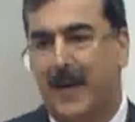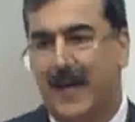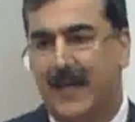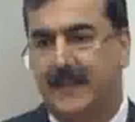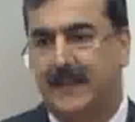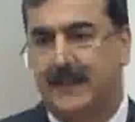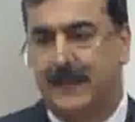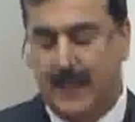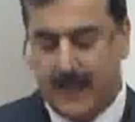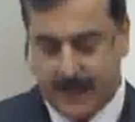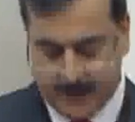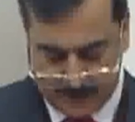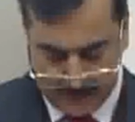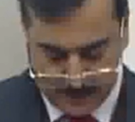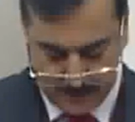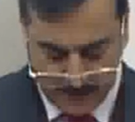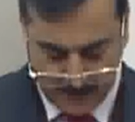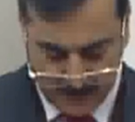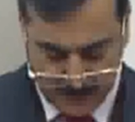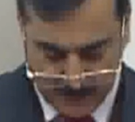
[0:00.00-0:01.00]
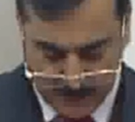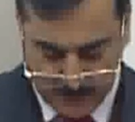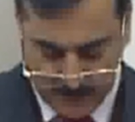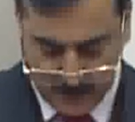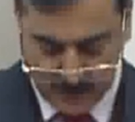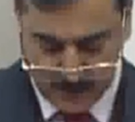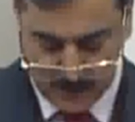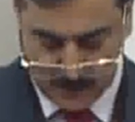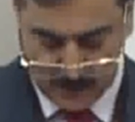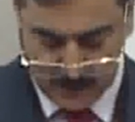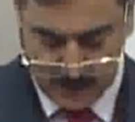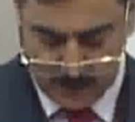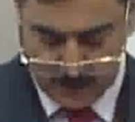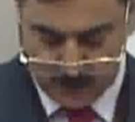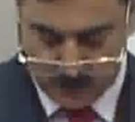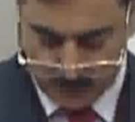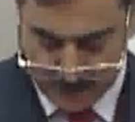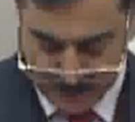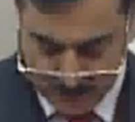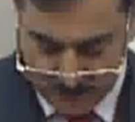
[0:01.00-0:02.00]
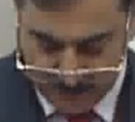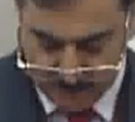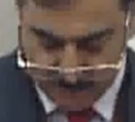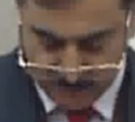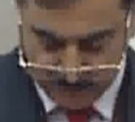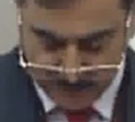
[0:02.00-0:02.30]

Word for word: Pakistan is today